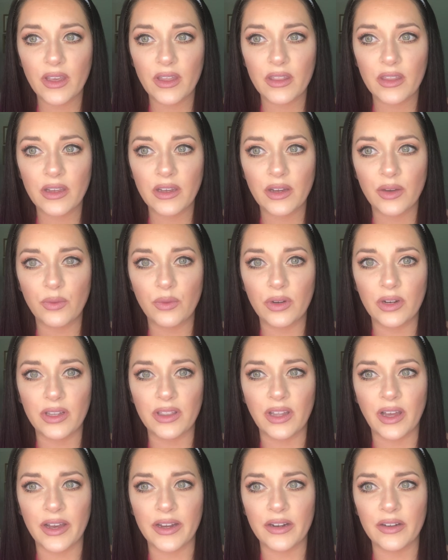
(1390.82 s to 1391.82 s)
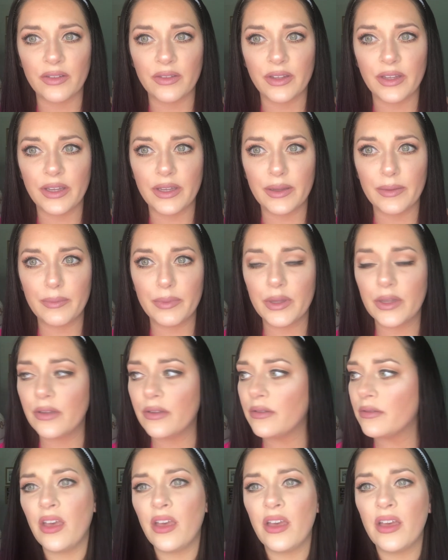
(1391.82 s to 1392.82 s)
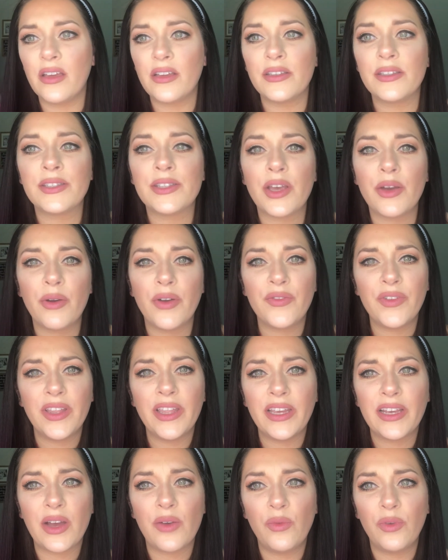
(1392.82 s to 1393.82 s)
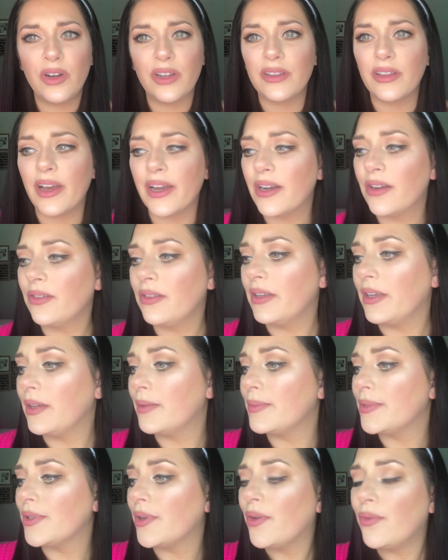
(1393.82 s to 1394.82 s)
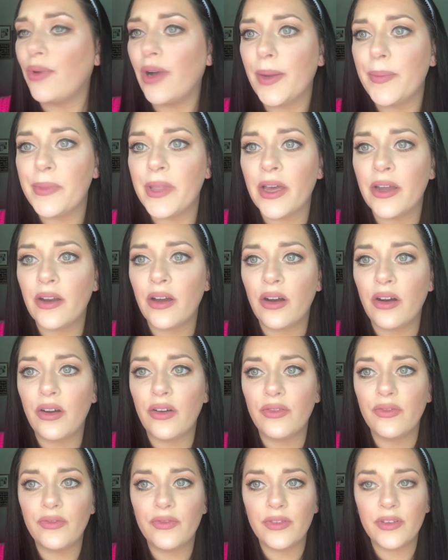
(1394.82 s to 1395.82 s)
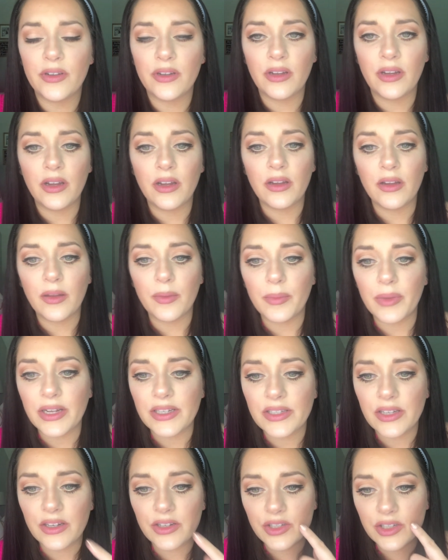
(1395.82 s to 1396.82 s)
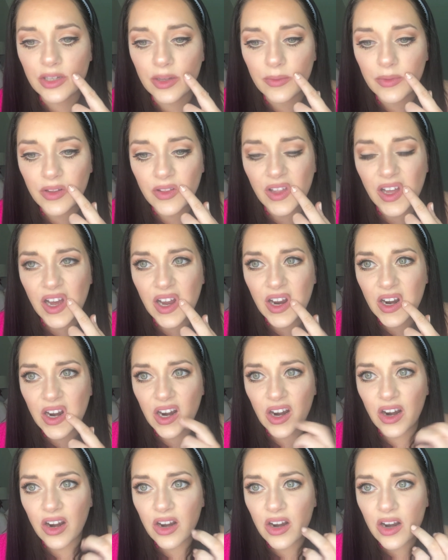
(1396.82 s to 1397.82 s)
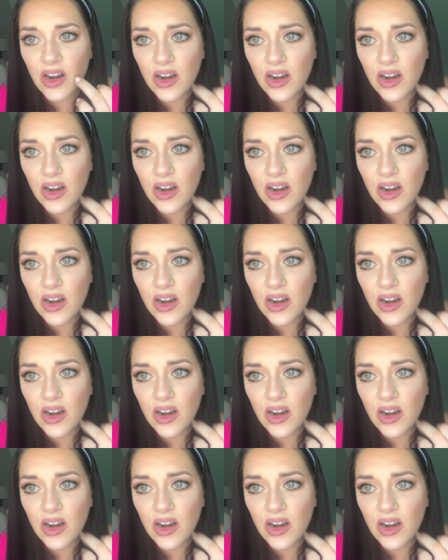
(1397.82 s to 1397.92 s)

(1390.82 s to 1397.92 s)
I think I want a lighter lip. So I feel like I want a lighter lip, so I wiped that off. Um, I touched up the liner,